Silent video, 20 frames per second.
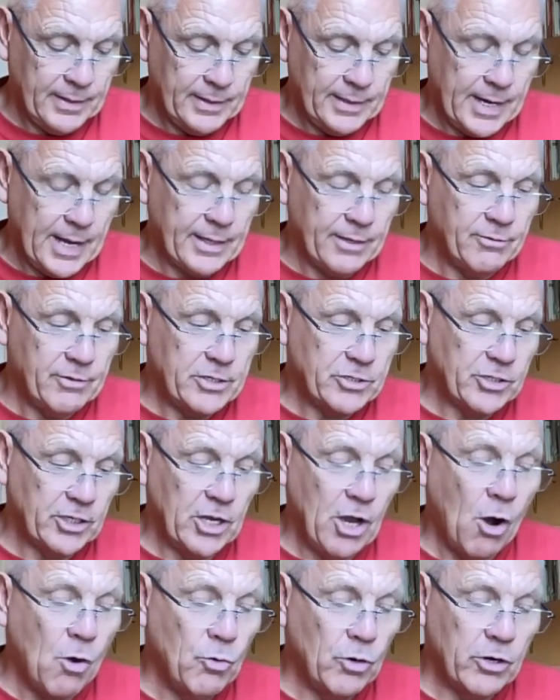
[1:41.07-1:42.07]
Now, there is a
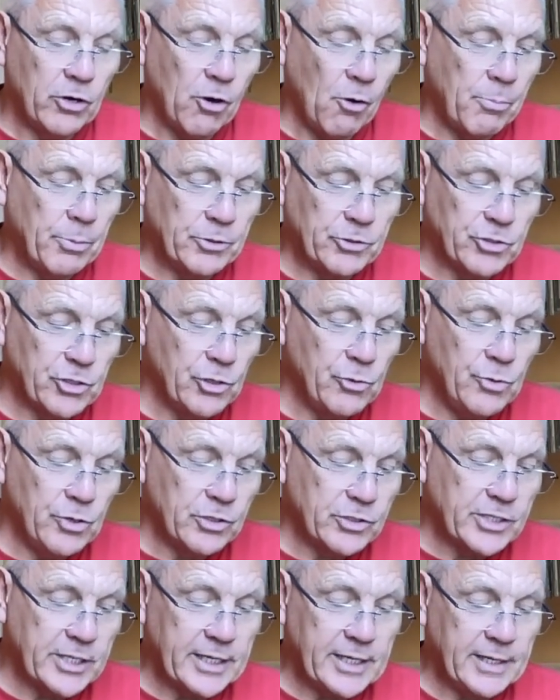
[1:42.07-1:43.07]
golden
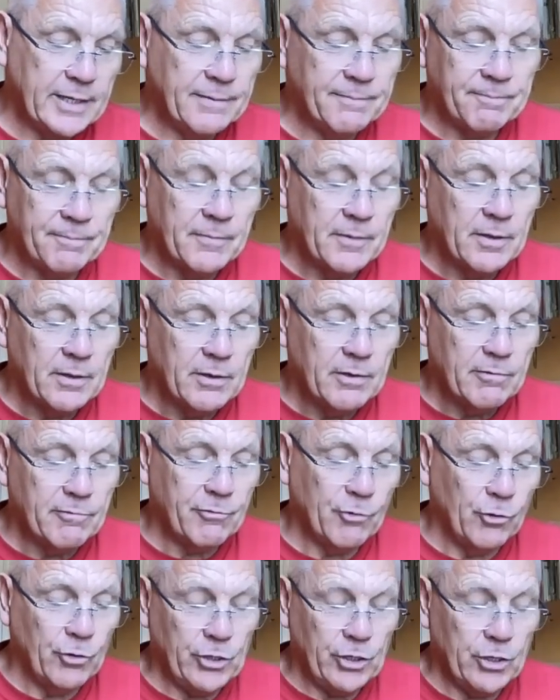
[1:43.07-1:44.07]
opportunity
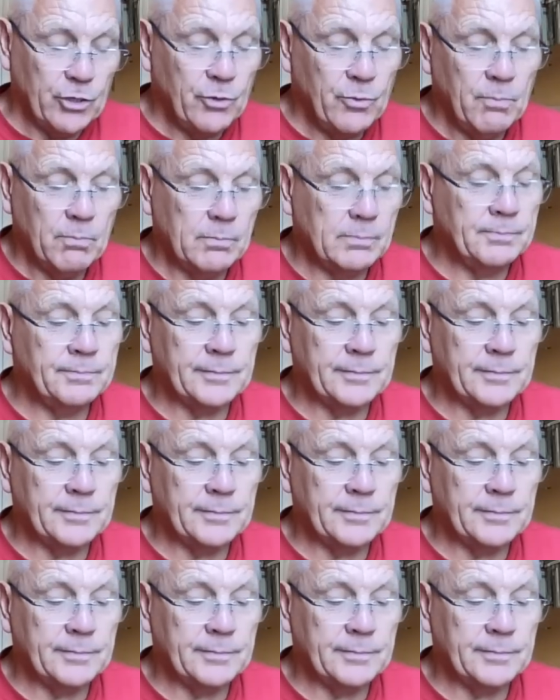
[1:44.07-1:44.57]
for you,